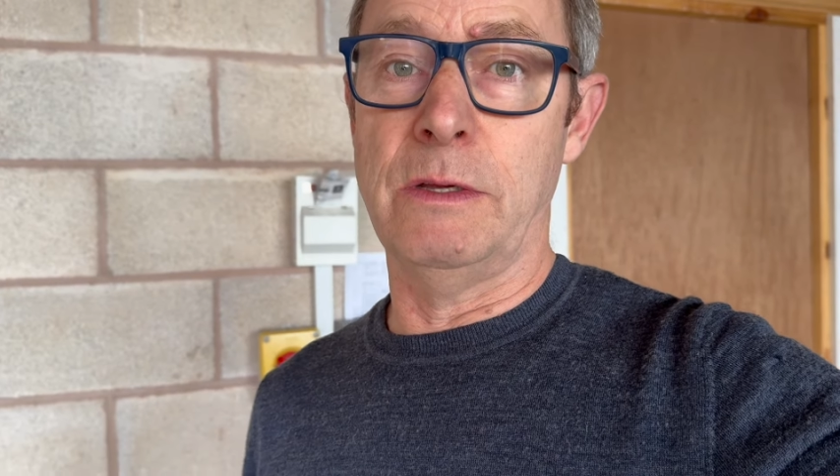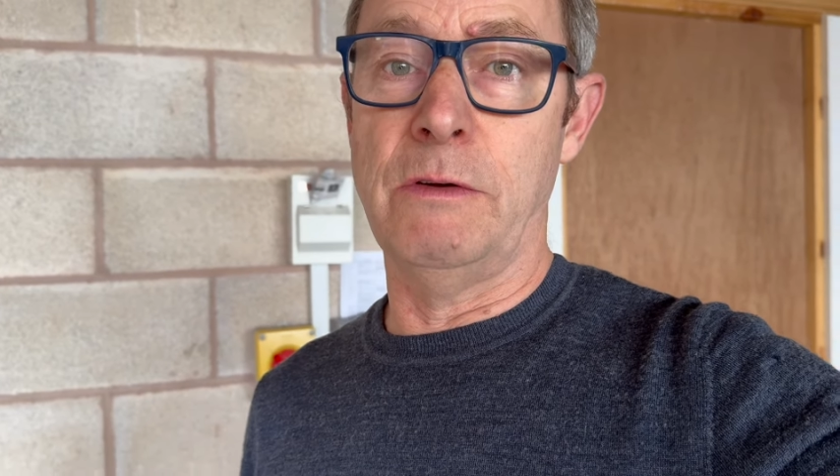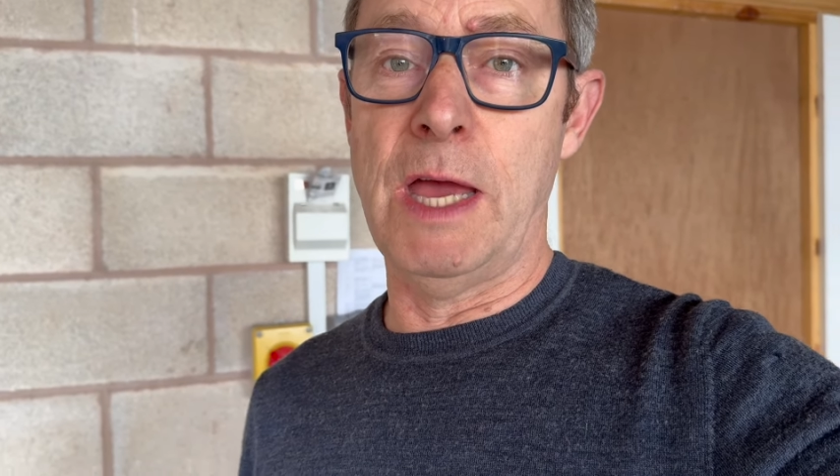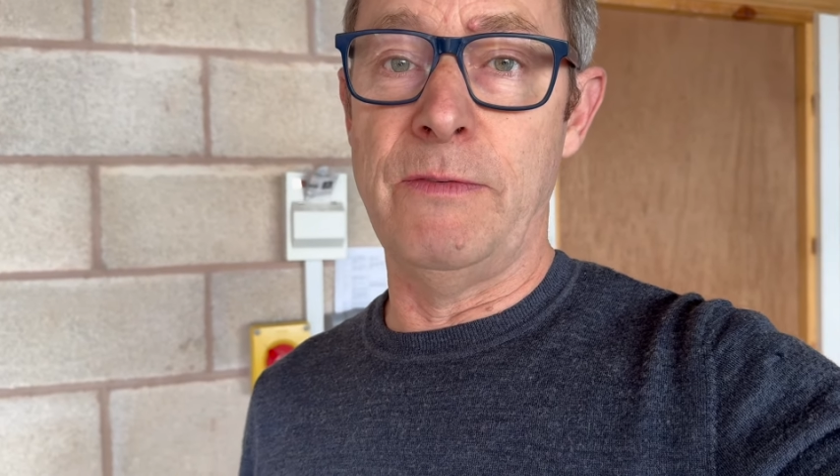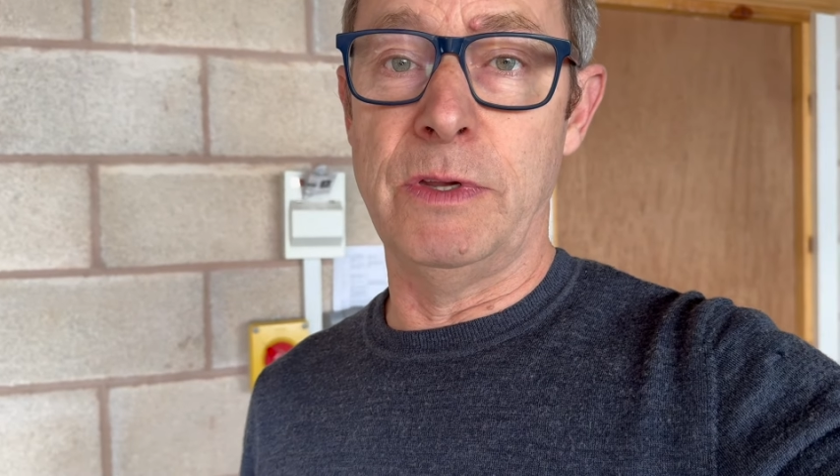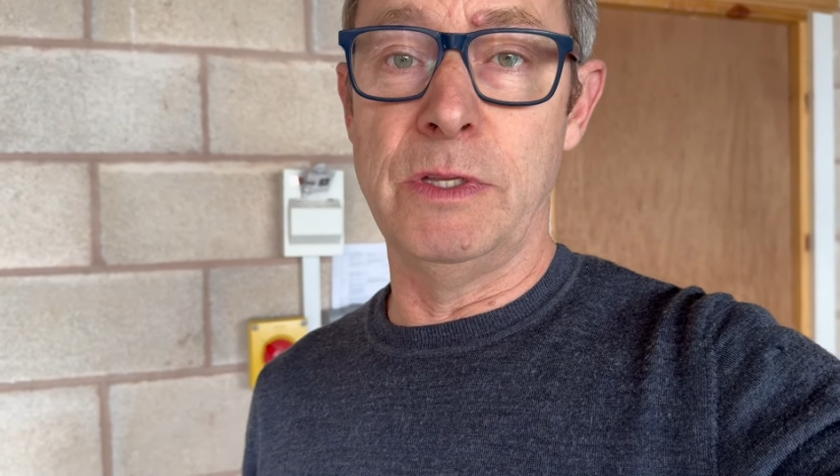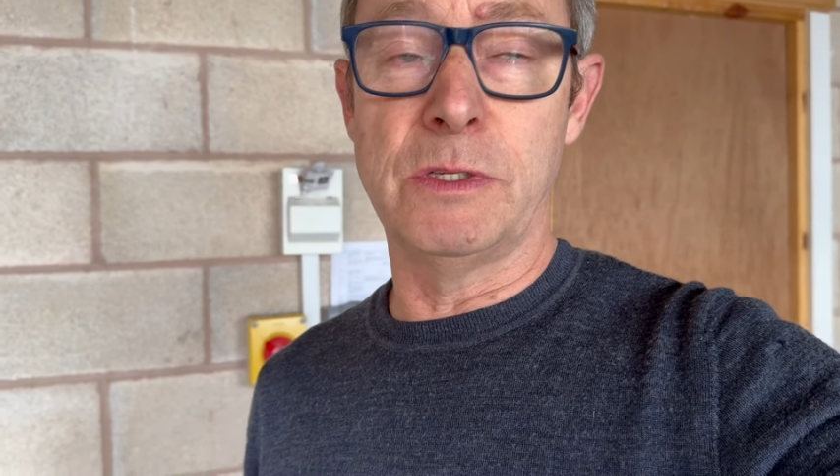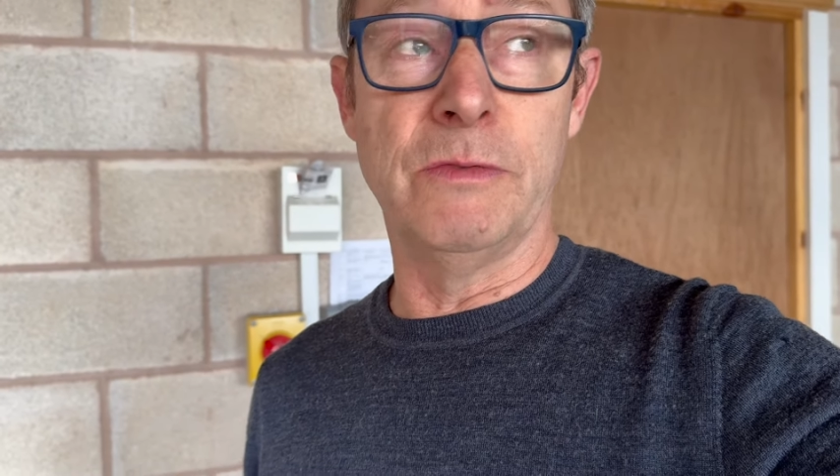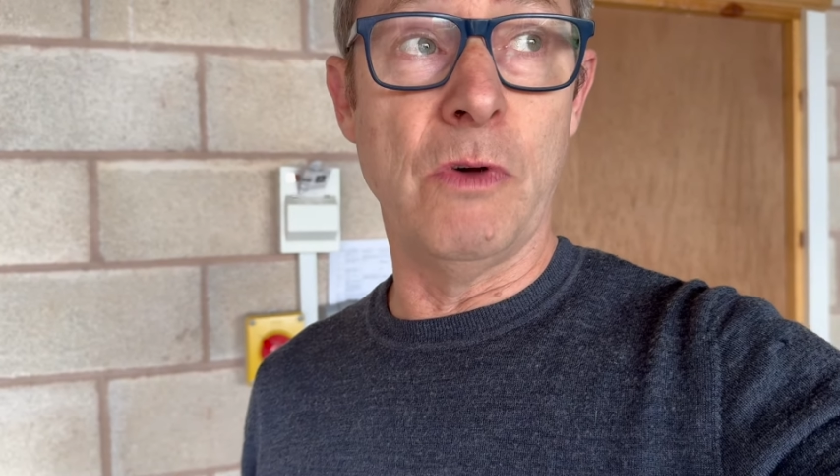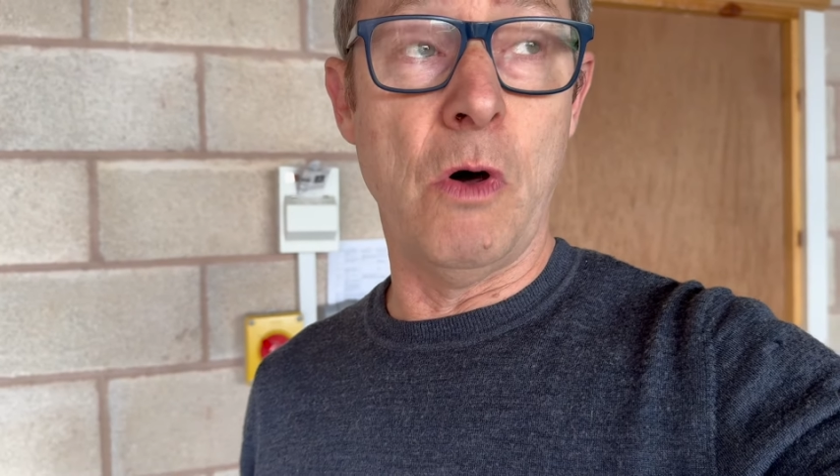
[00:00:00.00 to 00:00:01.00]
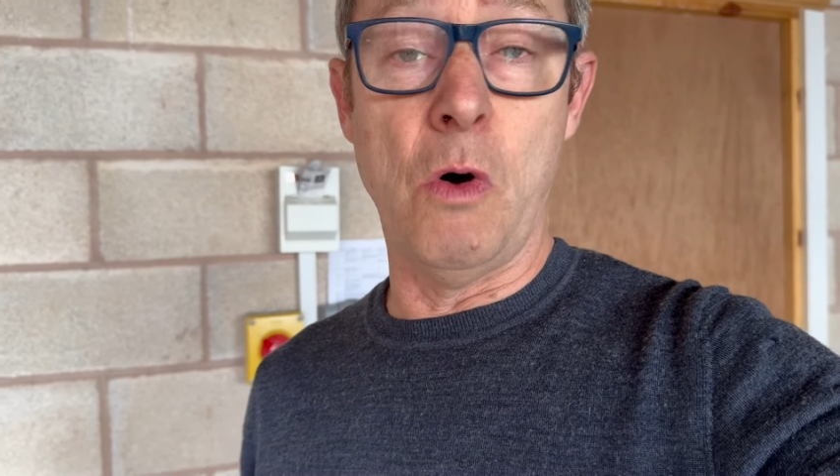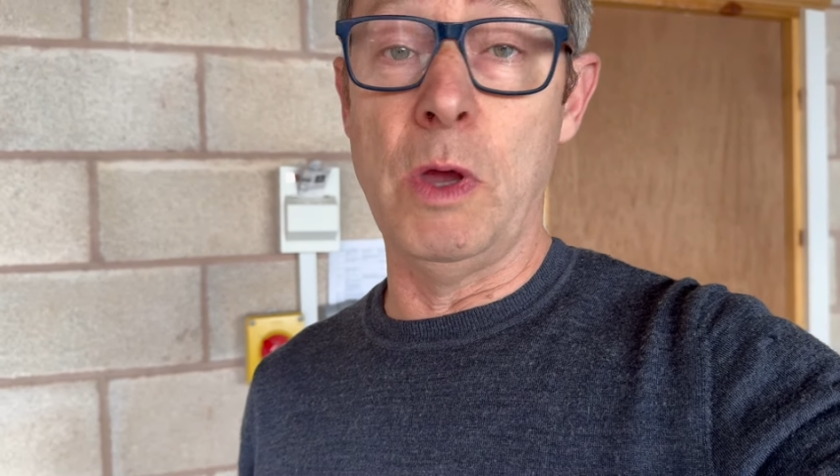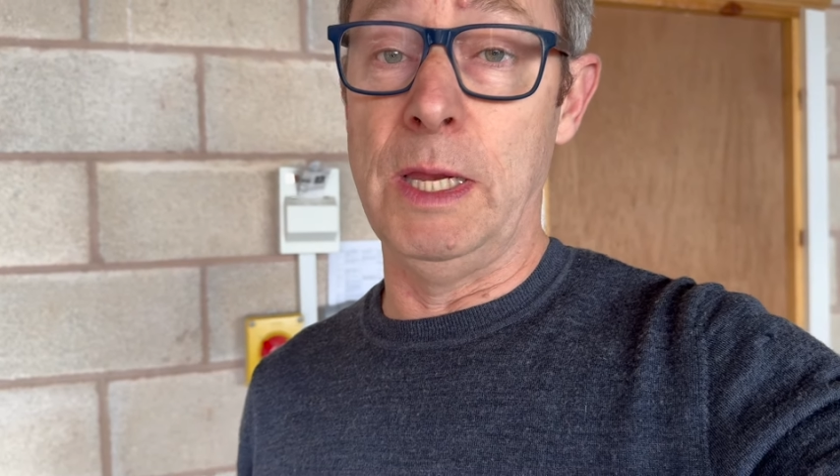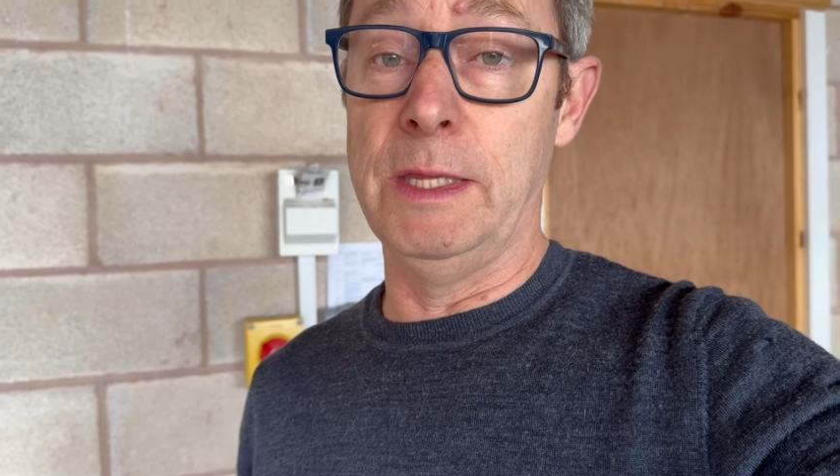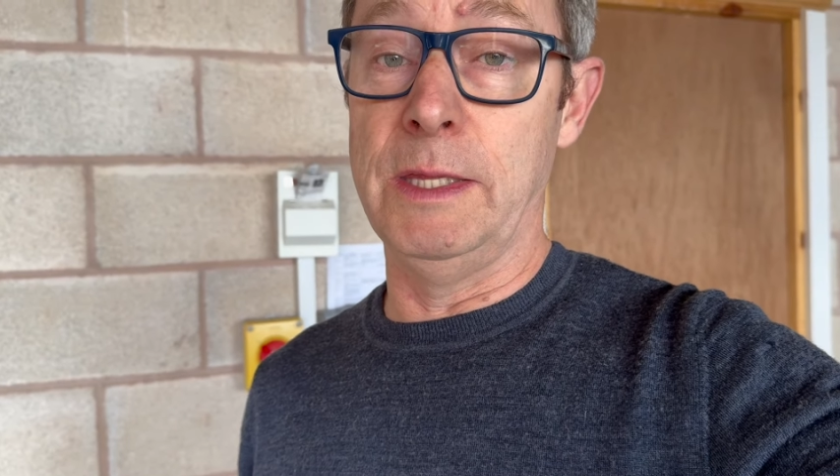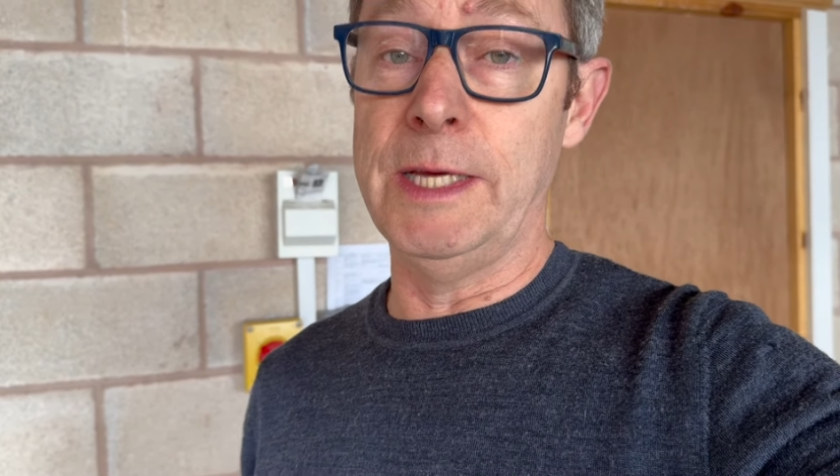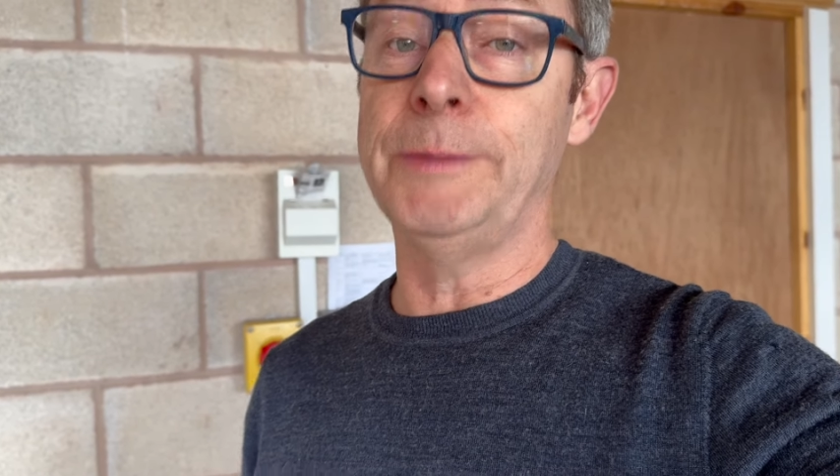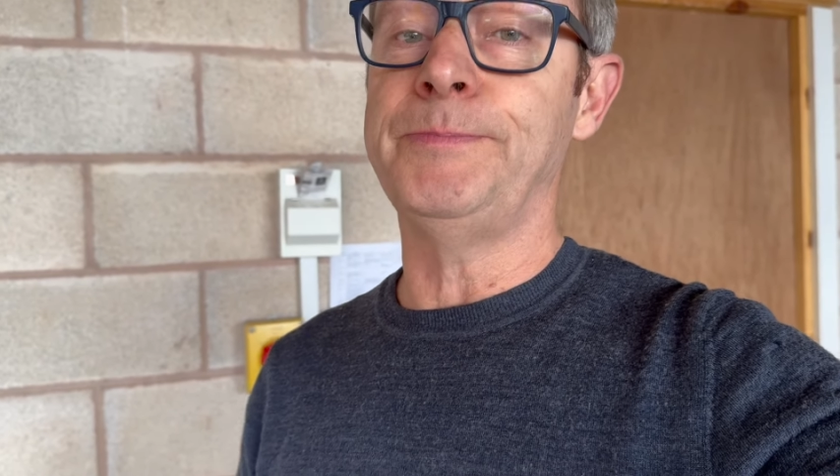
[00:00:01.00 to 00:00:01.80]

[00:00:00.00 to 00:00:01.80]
evidence of oil in there.